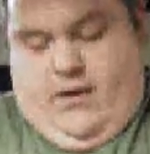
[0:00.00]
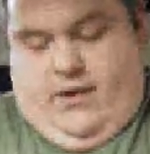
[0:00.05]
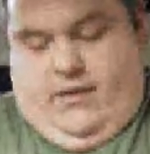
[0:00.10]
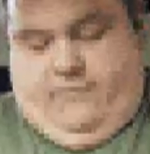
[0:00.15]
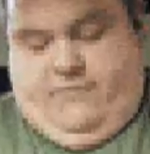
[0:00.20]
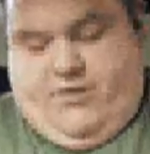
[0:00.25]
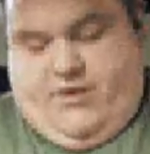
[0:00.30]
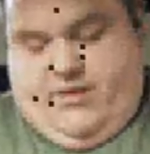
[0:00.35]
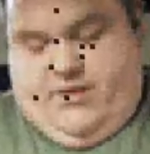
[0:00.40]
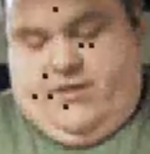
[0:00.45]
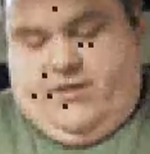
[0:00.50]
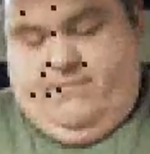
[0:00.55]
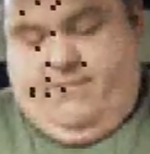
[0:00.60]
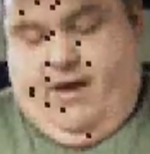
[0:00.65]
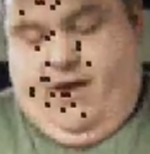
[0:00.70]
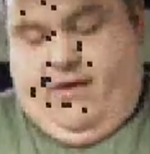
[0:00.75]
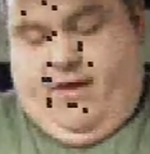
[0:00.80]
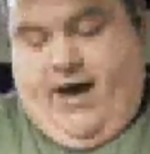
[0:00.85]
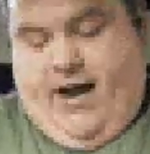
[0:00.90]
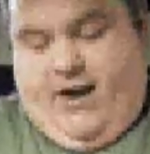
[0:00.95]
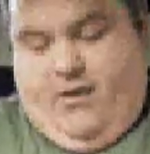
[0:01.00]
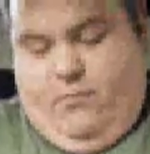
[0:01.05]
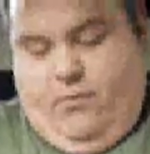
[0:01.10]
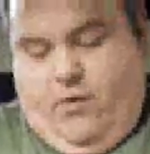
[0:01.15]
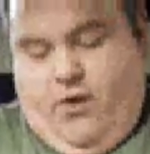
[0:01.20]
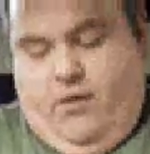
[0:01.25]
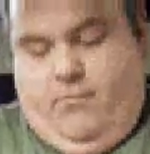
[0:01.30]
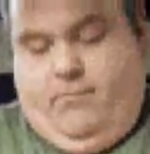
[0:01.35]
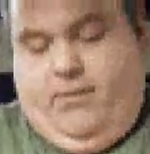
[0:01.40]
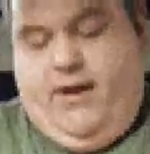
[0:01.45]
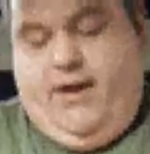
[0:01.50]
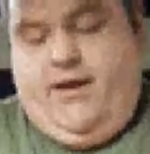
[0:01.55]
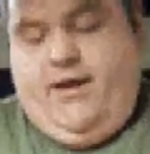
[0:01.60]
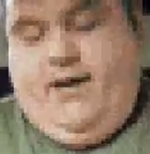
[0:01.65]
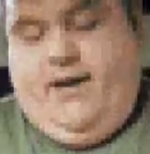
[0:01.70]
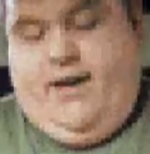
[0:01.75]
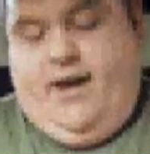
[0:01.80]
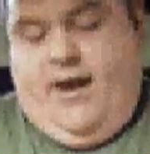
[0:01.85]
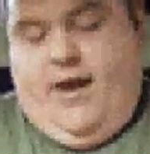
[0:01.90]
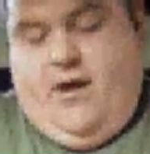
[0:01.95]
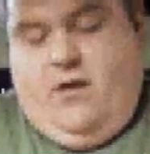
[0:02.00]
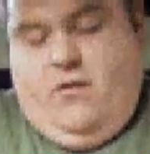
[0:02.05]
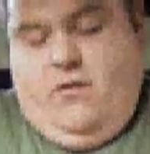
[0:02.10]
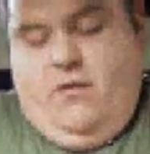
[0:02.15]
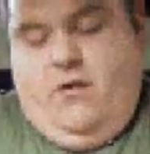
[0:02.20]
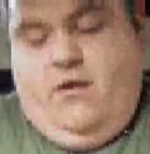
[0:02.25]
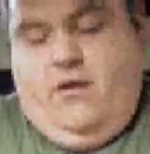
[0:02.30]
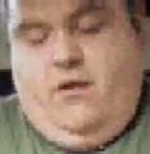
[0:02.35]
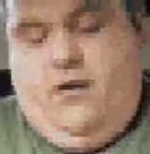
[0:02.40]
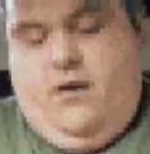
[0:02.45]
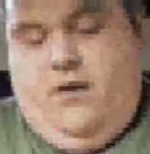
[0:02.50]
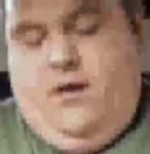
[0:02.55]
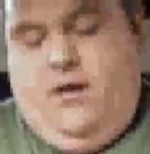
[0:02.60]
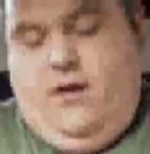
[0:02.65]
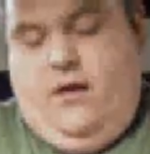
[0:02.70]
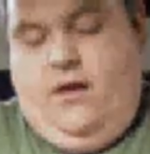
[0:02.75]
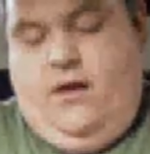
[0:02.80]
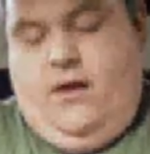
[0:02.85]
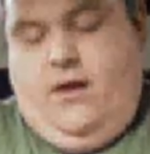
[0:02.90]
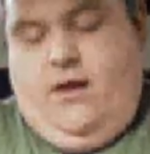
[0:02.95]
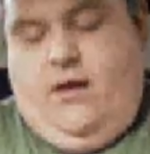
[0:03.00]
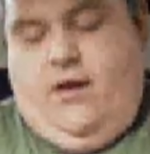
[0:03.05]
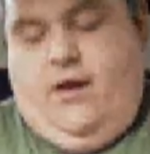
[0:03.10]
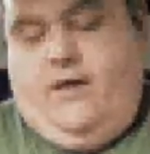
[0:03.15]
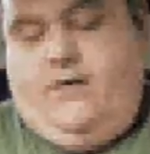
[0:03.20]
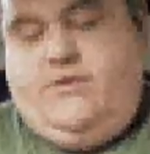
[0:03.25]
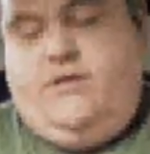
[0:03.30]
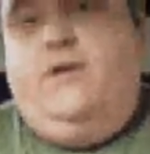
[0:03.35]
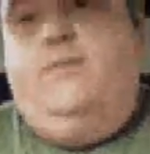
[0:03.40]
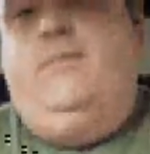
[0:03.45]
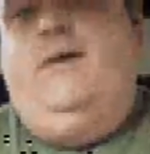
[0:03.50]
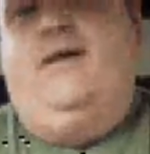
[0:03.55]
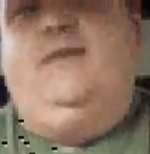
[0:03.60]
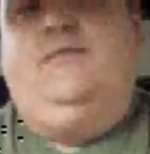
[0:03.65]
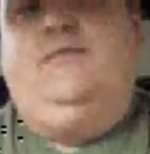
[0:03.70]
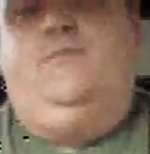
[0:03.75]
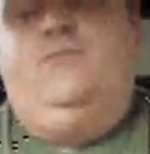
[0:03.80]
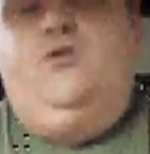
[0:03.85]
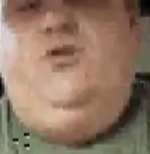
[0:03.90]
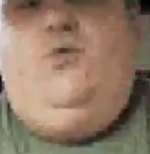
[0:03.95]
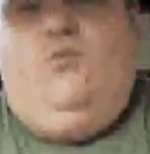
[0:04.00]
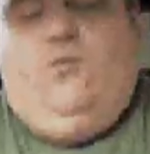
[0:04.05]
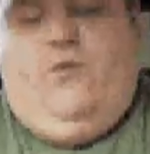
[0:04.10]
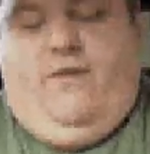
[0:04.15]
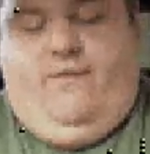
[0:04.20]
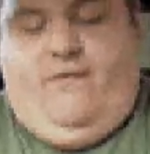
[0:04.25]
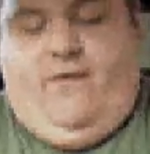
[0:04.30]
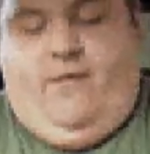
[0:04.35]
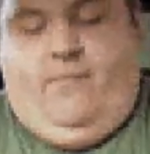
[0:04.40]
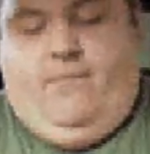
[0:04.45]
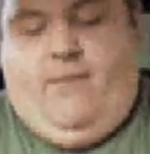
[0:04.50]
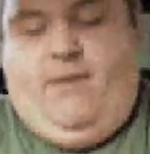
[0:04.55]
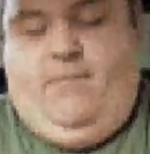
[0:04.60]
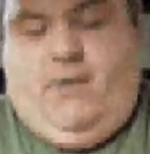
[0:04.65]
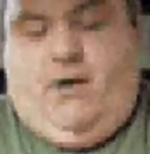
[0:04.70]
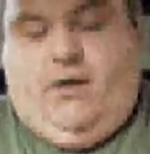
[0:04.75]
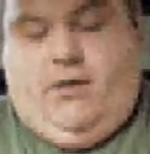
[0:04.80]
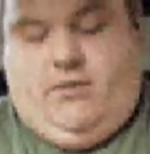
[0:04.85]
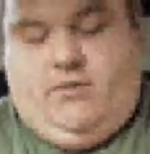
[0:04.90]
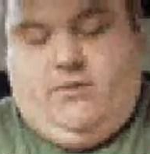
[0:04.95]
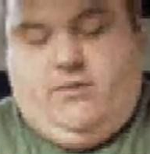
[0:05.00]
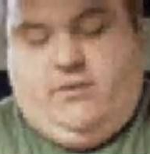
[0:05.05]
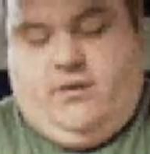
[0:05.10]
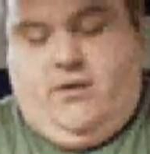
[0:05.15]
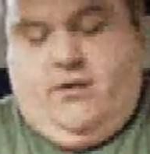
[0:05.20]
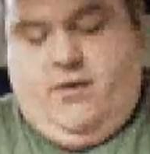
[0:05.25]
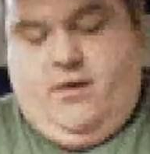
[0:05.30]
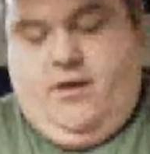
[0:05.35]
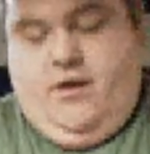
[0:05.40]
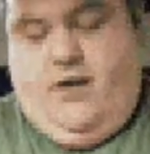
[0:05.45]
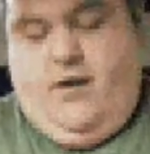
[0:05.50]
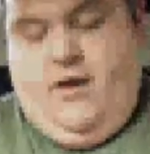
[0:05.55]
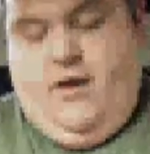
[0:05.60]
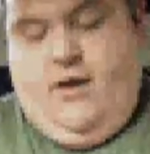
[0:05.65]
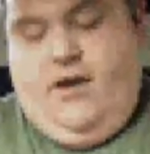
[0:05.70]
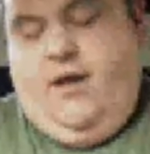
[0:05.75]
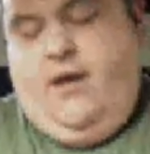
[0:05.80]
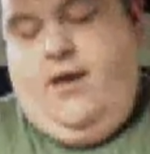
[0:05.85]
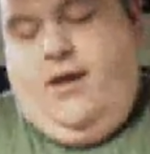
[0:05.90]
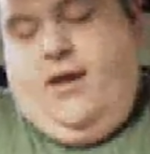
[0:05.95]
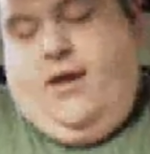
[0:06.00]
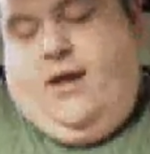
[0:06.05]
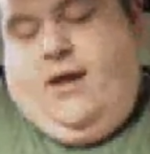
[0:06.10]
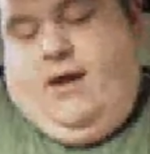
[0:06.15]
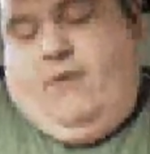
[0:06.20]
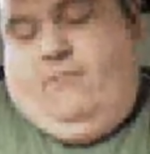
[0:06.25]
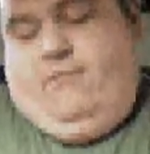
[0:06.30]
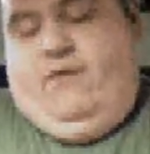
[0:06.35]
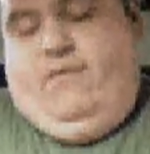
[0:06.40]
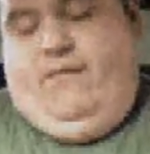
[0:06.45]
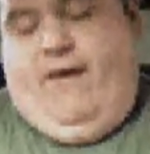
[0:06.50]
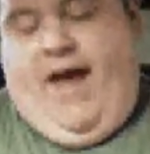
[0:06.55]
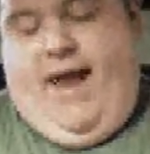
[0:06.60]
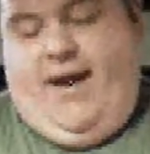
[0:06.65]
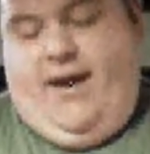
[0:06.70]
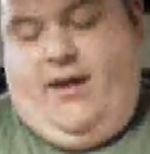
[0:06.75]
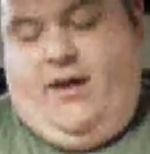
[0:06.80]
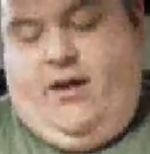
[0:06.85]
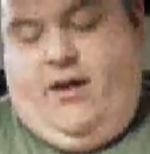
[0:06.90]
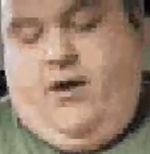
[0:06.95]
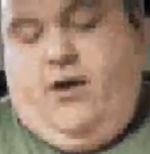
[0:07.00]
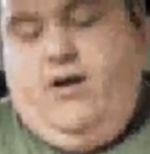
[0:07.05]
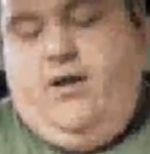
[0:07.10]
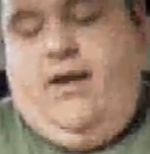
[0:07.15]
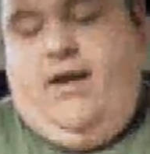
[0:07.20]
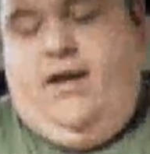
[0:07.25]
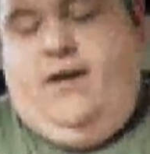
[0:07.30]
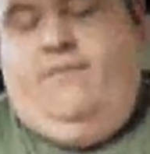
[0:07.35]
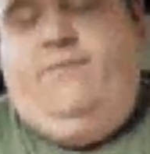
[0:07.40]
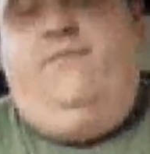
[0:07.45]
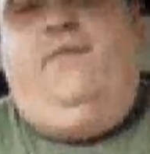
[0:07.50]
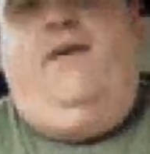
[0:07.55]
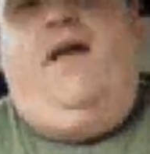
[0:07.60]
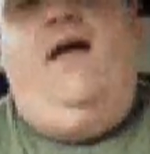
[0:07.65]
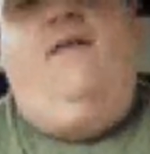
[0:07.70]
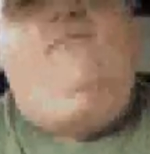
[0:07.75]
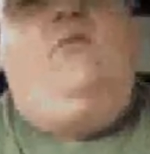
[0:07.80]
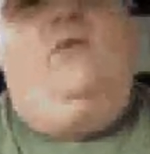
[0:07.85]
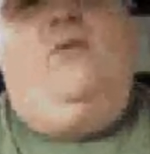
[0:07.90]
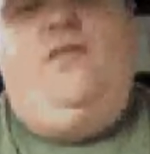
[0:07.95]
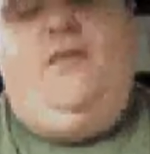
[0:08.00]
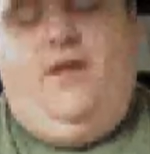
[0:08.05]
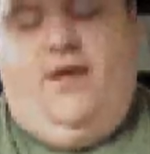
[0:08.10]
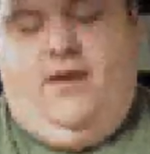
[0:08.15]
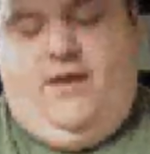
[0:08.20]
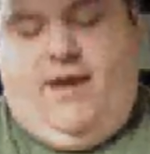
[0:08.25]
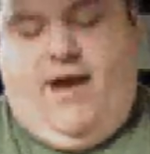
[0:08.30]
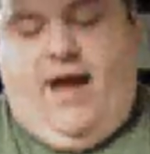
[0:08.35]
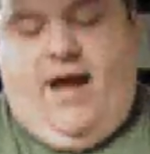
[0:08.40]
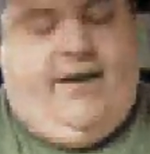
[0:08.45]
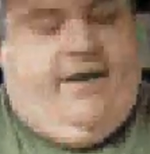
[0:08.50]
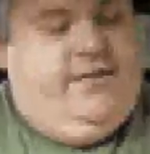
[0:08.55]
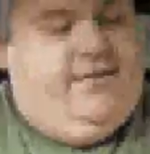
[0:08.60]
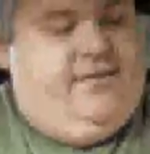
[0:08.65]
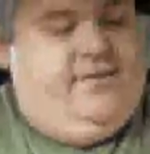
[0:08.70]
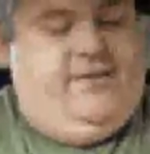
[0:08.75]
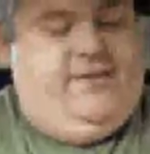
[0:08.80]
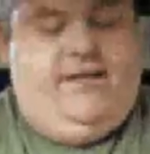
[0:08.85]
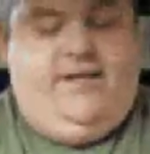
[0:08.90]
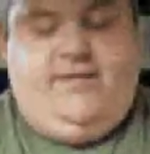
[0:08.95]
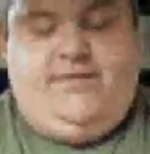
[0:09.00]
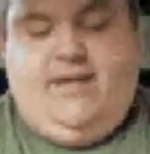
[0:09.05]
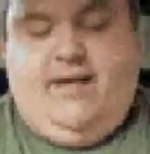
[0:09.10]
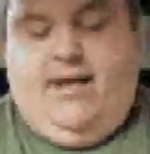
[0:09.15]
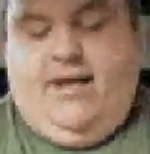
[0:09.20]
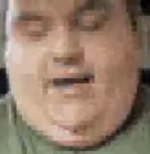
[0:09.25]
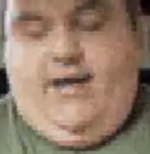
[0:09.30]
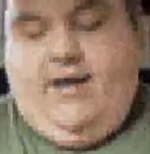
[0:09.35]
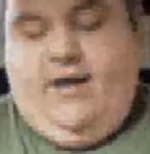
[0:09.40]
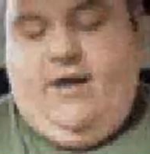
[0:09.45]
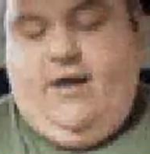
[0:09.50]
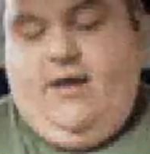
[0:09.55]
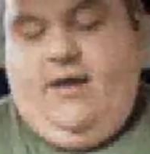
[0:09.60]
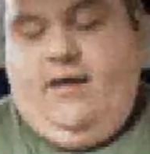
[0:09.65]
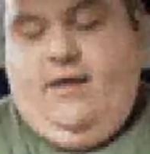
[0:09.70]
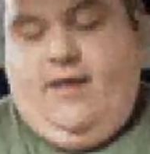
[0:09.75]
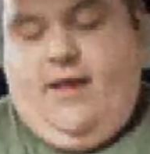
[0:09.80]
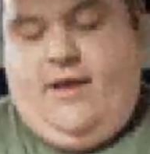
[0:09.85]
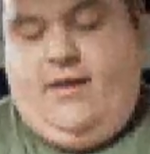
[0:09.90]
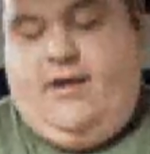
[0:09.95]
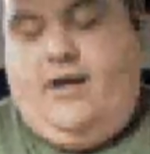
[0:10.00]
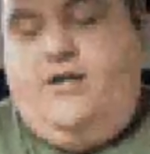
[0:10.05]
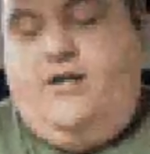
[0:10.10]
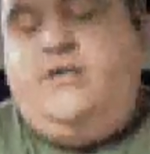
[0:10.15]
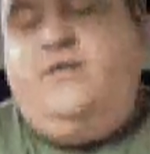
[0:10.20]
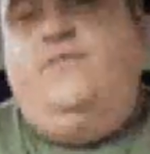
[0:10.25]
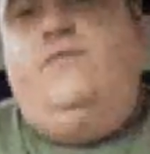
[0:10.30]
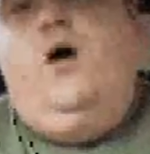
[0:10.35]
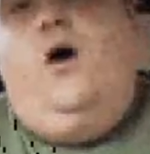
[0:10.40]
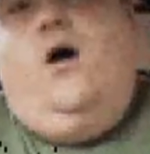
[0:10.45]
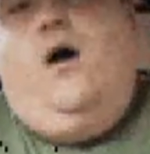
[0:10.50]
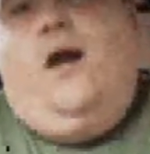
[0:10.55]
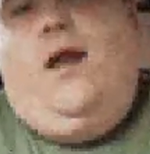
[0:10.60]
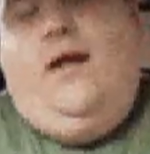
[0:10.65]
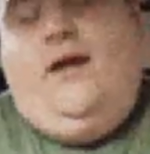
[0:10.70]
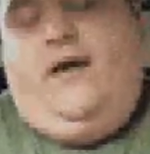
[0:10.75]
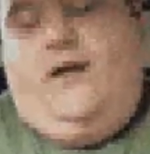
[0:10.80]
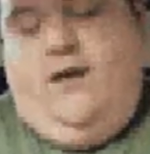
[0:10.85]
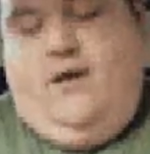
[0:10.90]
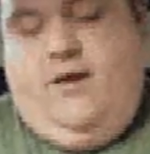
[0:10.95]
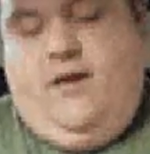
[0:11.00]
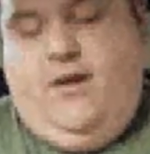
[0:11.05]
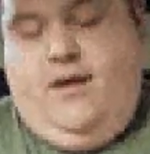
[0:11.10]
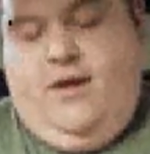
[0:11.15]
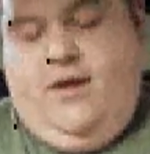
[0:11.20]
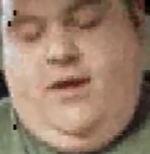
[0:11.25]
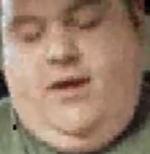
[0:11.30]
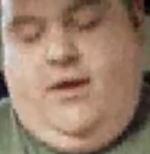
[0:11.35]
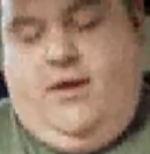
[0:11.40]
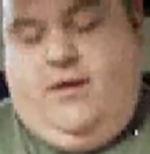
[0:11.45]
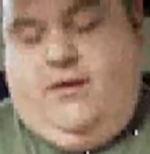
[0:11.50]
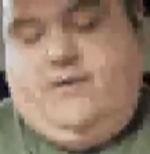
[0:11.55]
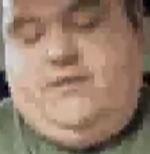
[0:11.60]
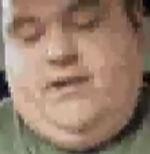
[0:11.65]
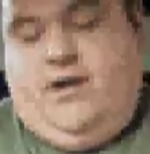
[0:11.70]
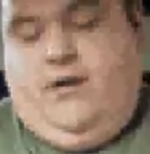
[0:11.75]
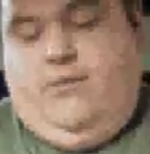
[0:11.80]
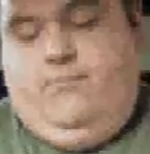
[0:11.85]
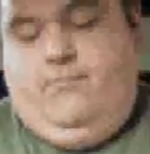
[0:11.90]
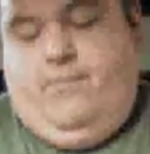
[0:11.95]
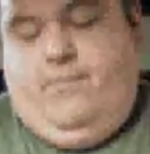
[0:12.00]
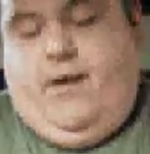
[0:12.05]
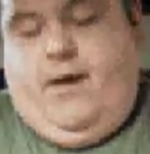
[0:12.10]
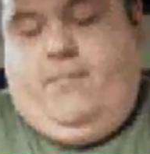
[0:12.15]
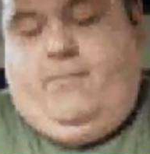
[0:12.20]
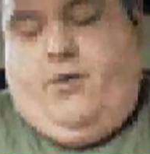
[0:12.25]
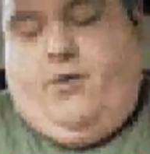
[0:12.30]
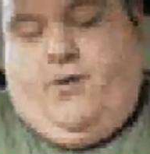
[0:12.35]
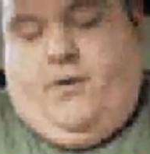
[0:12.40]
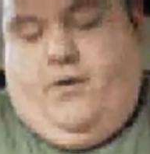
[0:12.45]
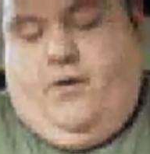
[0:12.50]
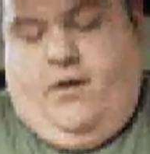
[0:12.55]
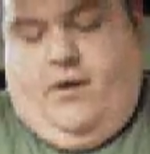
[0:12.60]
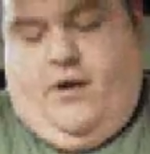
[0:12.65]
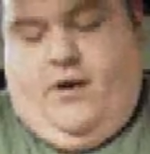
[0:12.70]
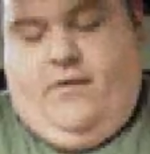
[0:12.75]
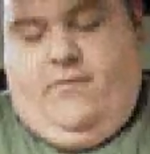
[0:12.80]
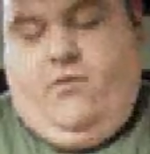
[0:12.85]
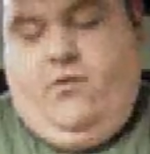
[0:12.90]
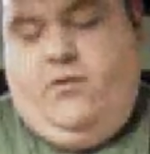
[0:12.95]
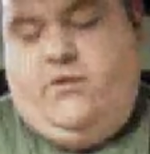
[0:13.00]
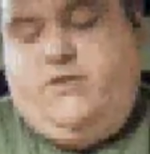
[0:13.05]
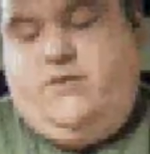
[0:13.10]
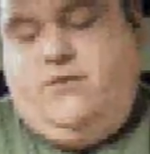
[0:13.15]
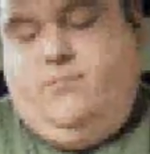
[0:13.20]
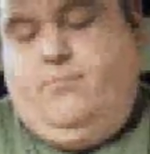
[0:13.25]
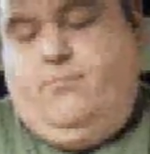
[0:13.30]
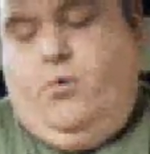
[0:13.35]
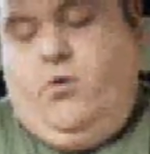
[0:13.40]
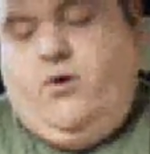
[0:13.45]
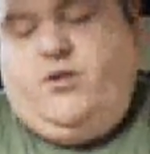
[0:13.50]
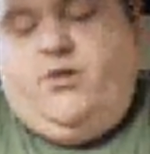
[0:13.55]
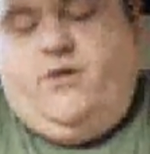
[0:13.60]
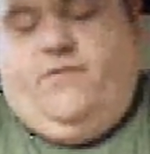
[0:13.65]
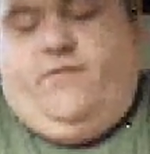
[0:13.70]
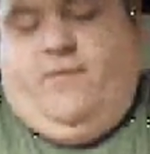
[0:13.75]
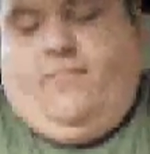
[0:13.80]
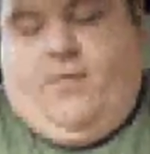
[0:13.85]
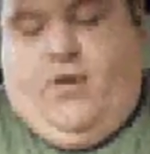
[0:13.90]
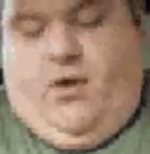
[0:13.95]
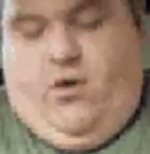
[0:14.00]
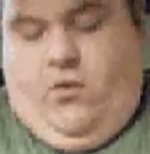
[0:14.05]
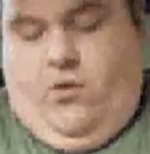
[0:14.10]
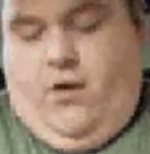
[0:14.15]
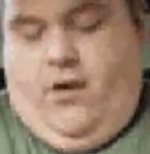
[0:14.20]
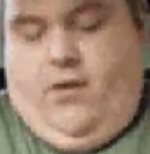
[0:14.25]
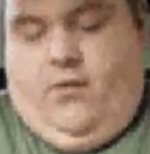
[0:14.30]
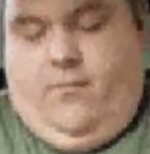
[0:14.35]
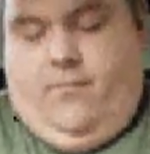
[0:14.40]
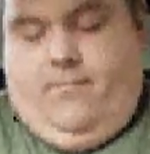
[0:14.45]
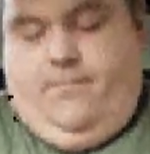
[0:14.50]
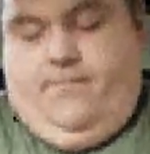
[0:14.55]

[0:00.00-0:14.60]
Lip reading: I've just about got it well blended now. These are going to make some terrific meatballs. And we've added a good deal of flavor with the Italian seasoning, that touch of garlic, the salt and pepper, of course moisture from the oil.